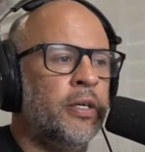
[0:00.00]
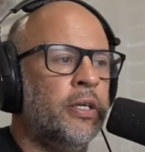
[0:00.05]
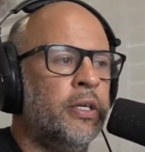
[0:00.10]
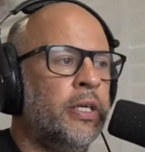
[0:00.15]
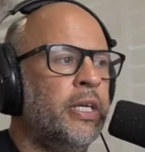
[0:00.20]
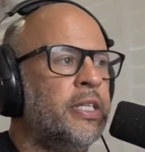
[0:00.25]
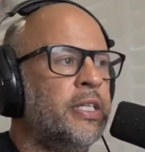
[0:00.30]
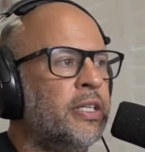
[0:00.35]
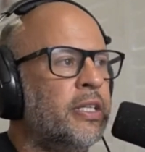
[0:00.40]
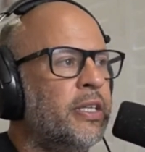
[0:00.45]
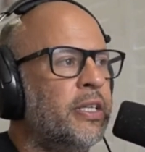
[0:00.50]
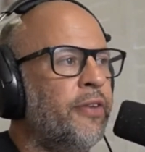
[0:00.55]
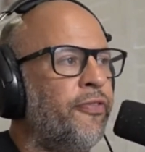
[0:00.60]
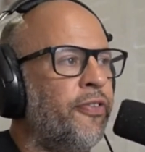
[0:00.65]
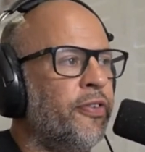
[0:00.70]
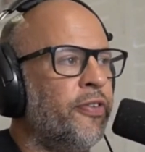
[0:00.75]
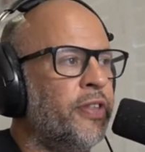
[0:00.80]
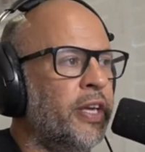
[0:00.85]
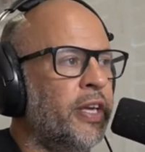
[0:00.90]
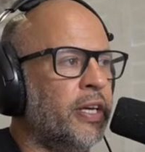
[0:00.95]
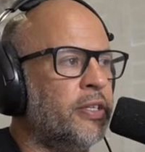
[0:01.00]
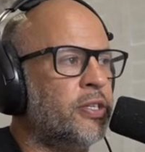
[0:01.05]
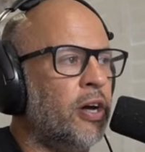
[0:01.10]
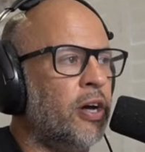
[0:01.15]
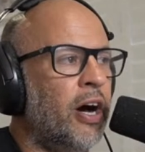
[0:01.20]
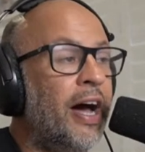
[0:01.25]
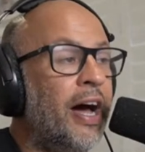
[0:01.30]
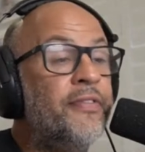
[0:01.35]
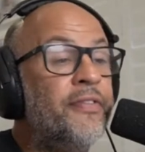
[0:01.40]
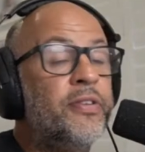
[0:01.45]
it's a different thing. So
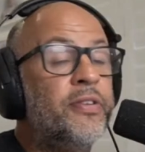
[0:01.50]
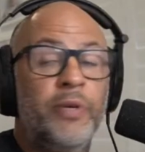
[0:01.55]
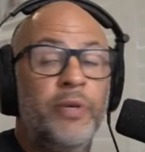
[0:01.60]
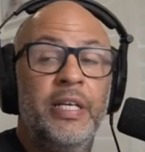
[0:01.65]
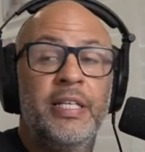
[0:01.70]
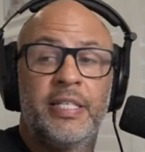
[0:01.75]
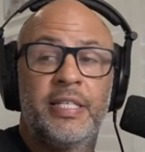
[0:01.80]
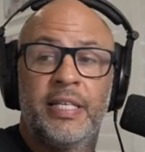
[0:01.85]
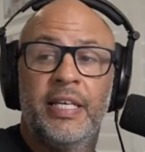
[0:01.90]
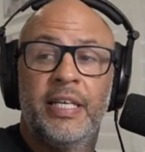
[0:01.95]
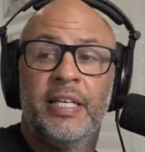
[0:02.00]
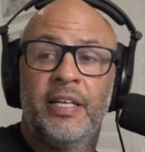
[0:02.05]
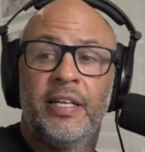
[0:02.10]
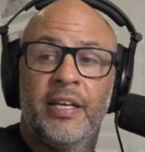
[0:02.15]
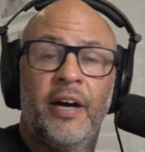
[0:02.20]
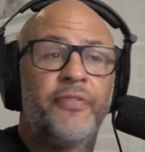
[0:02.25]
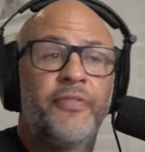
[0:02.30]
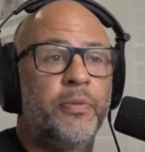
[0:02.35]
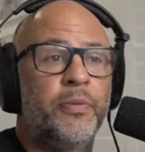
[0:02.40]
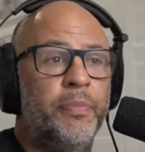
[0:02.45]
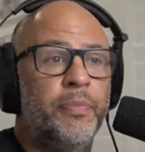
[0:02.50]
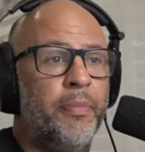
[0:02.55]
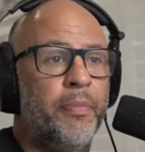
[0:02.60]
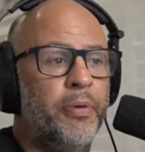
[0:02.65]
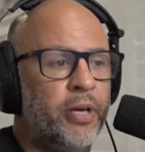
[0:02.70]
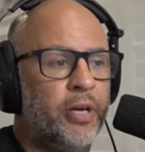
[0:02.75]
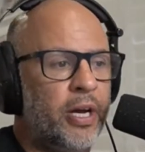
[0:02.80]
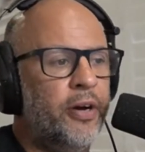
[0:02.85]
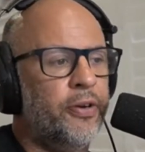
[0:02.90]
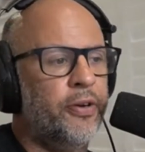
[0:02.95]
I haven't really seen enough to be able
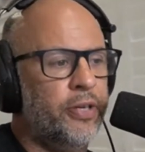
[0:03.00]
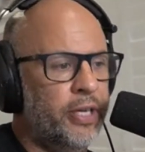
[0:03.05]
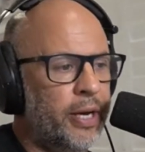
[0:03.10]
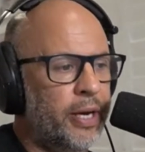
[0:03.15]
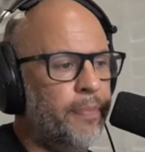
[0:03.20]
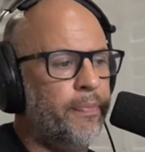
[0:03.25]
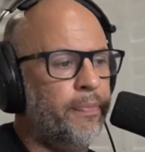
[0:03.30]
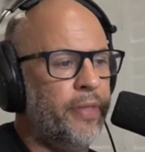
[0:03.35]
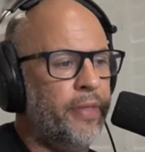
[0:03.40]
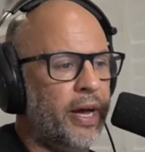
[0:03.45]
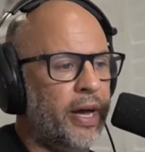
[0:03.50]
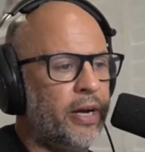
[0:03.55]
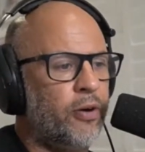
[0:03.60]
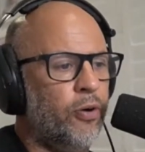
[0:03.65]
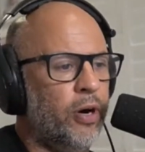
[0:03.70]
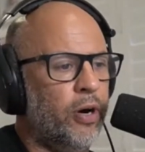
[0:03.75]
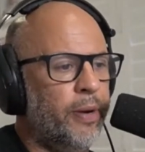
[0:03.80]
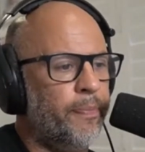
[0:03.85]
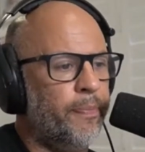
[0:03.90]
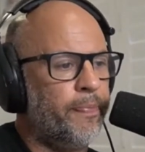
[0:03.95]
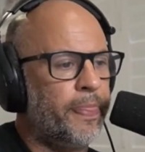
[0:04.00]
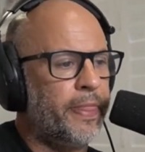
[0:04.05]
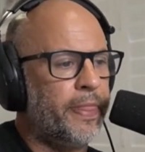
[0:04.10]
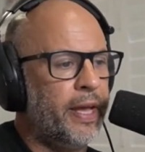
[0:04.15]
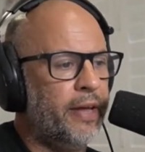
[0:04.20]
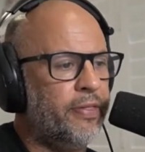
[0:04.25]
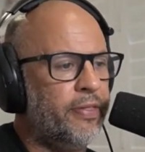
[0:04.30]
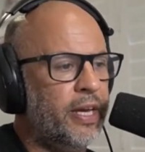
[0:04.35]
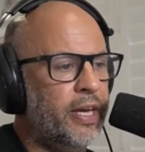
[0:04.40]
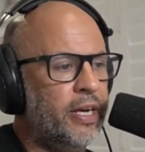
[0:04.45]
to go, yep, that guy.
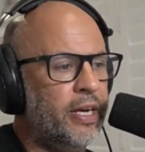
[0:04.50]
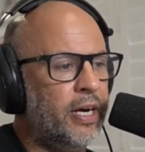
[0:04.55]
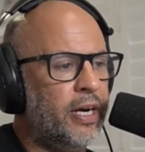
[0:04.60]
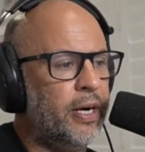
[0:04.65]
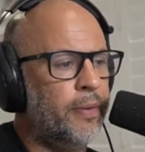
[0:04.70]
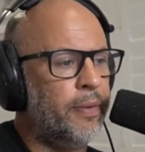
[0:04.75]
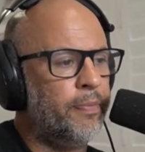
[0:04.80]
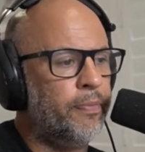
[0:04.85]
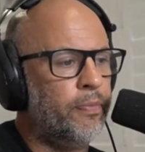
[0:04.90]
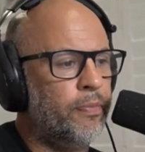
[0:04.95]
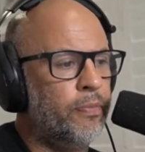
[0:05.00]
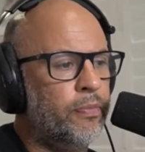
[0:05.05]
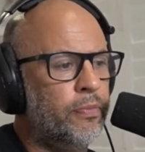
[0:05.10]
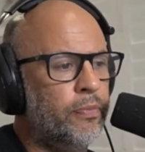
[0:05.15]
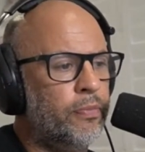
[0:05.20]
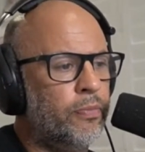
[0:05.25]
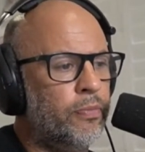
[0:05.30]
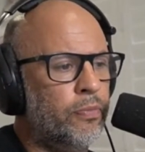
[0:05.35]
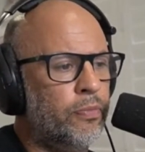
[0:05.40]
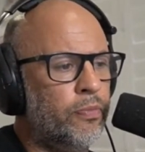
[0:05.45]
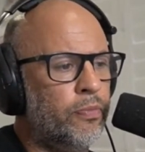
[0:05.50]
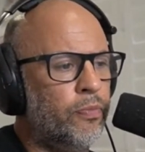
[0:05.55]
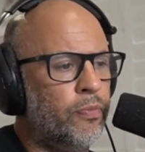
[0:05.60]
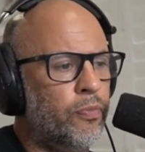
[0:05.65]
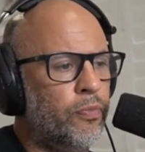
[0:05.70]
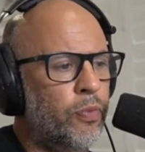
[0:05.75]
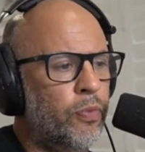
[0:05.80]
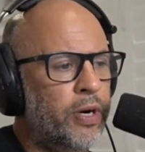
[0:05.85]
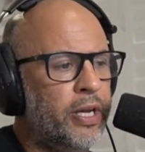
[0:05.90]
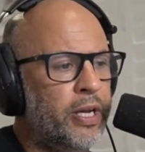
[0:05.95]
And then
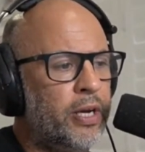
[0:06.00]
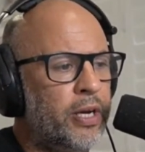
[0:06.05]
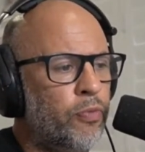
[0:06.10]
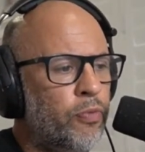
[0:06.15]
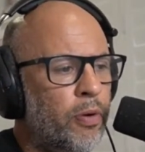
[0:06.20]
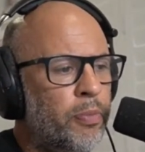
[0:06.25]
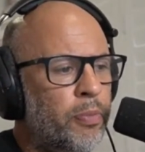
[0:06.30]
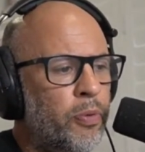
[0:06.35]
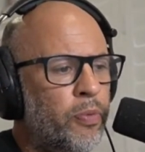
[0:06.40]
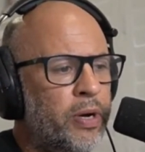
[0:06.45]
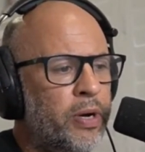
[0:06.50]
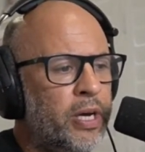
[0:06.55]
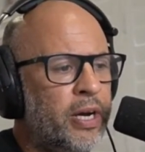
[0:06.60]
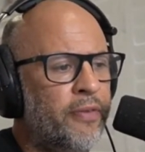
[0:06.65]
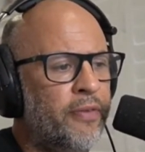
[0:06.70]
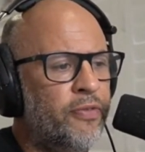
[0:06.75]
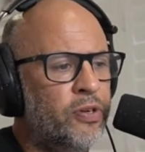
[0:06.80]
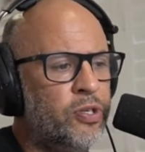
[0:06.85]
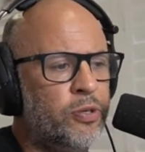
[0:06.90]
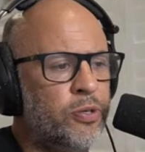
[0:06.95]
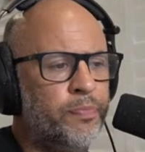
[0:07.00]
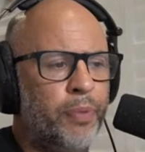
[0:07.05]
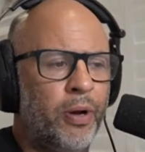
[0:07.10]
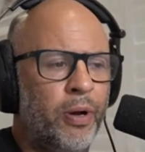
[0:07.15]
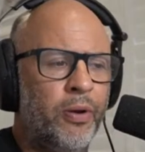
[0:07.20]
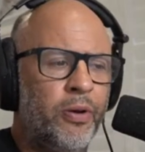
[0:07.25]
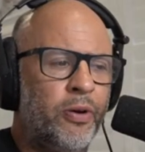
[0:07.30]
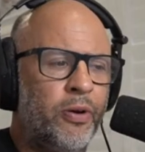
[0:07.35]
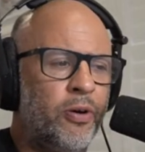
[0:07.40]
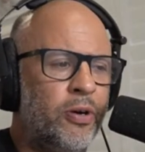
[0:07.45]
Robert Whittaker versus
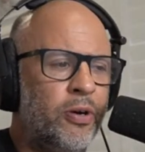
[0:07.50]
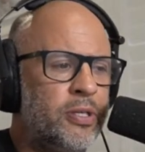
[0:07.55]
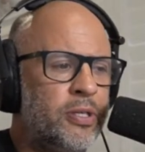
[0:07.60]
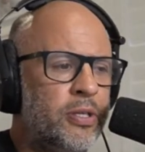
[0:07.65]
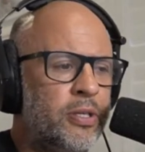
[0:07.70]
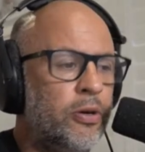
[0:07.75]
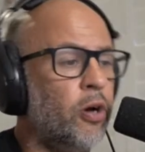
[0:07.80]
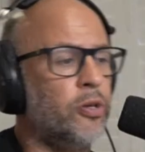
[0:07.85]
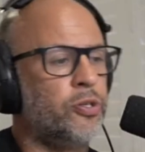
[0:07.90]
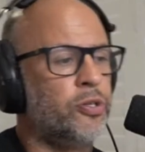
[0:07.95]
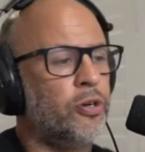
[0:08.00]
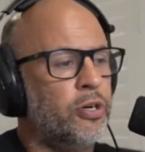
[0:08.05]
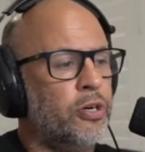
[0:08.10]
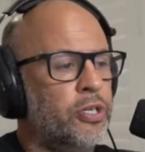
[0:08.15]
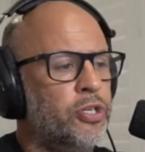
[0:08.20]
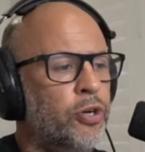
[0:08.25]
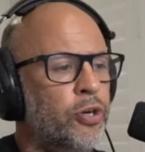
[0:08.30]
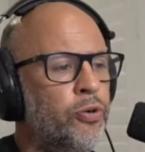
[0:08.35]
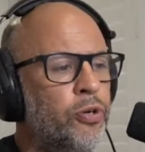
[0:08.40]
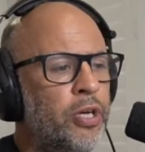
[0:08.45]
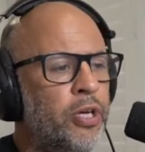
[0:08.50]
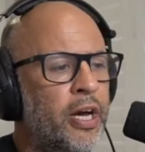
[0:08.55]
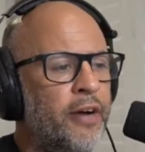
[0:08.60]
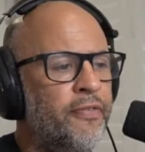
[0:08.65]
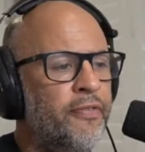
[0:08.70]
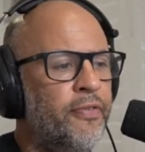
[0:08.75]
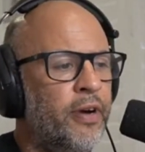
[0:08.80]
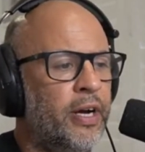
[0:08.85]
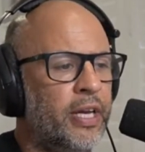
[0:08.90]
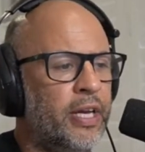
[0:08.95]
Paulo Costa. Oh, sorry. So who do you
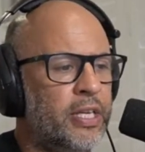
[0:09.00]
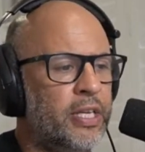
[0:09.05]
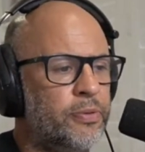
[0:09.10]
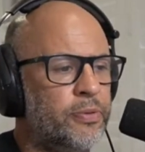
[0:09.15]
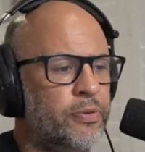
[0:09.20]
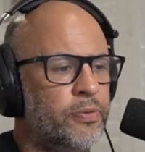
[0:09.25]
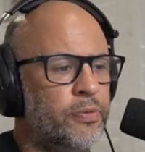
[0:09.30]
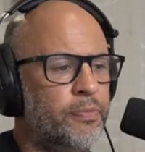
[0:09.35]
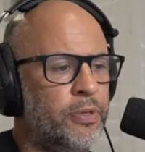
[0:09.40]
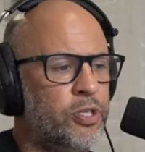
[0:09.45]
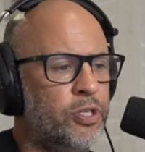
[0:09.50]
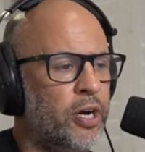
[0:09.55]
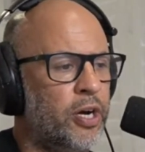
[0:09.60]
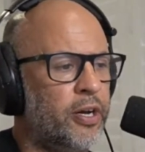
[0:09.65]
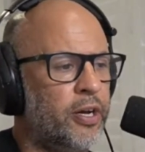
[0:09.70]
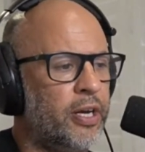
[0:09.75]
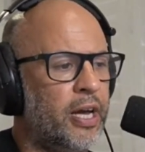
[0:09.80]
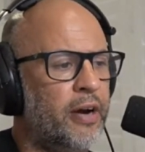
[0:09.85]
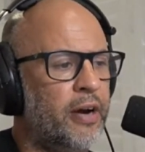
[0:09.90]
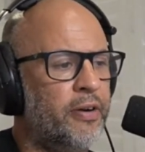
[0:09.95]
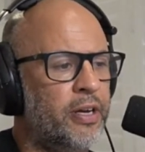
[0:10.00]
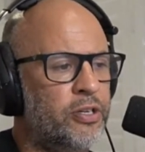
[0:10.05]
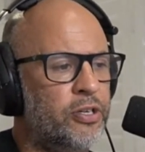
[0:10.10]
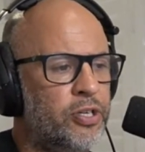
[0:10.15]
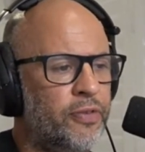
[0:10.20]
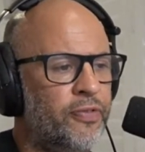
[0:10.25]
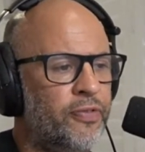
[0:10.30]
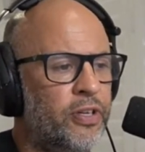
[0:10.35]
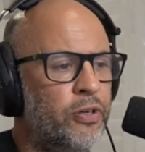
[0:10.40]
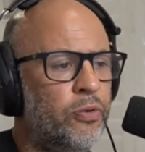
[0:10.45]
have against Machado Gary and
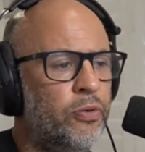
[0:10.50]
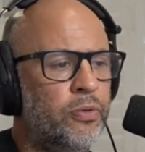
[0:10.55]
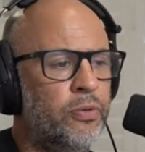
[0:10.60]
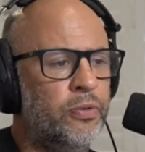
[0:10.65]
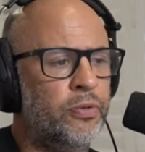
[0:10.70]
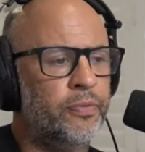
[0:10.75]
Jeff Neal?